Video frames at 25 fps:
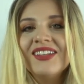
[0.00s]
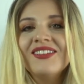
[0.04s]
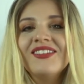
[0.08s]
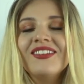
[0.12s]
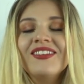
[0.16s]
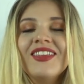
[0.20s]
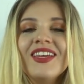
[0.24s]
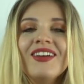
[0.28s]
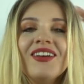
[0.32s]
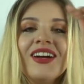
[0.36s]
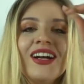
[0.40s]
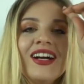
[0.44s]

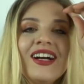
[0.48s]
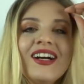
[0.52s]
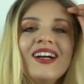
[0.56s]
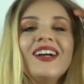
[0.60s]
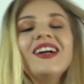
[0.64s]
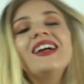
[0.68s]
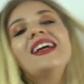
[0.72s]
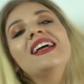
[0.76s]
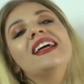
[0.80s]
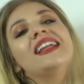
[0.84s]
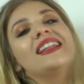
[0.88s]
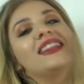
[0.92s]
So there
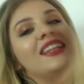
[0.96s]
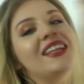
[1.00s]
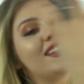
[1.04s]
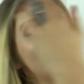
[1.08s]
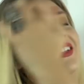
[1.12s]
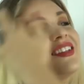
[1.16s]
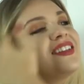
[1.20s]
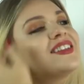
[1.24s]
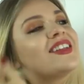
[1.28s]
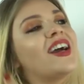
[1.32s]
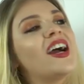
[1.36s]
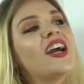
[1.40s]
are,
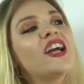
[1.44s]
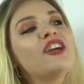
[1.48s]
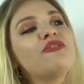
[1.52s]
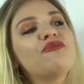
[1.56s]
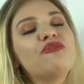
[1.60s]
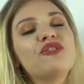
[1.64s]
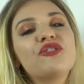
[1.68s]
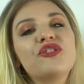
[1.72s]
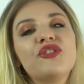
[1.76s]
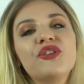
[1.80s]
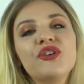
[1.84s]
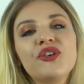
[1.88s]
let's
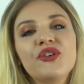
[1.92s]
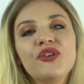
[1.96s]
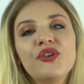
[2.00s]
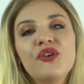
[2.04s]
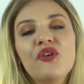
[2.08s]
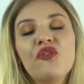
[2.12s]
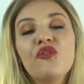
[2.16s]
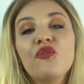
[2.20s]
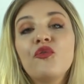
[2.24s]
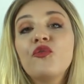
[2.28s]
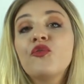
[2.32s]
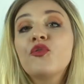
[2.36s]
start with
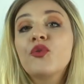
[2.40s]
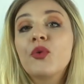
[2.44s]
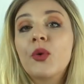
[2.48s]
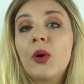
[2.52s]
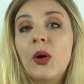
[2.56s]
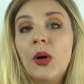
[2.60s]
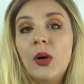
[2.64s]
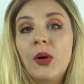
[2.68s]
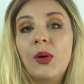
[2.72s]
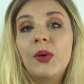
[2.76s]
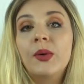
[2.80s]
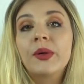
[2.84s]
the
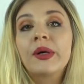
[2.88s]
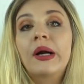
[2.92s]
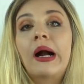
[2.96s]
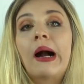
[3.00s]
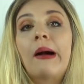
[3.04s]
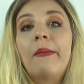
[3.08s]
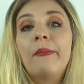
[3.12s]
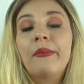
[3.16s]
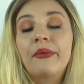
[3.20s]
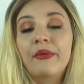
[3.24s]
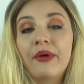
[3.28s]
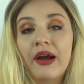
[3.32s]
wrong
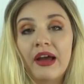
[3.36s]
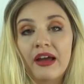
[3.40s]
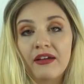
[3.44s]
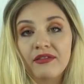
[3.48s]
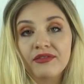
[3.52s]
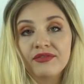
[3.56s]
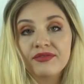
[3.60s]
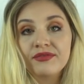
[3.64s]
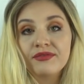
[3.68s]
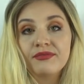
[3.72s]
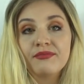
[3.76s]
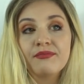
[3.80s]

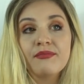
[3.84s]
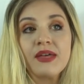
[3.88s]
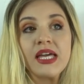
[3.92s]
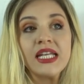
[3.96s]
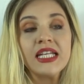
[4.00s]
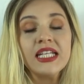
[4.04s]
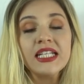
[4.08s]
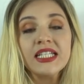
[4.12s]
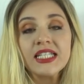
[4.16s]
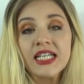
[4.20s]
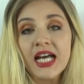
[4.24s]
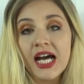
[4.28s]
breath.
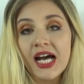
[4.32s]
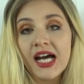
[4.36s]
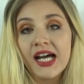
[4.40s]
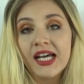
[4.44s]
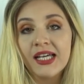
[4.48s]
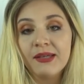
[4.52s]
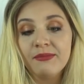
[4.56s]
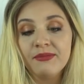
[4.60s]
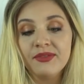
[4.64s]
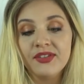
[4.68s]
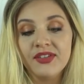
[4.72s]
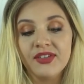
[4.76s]
Many
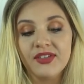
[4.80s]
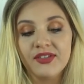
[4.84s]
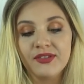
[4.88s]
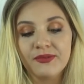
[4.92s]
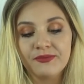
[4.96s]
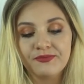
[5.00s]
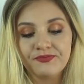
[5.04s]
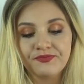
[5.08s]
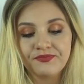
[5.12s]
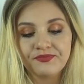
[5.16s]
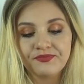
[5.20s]
times,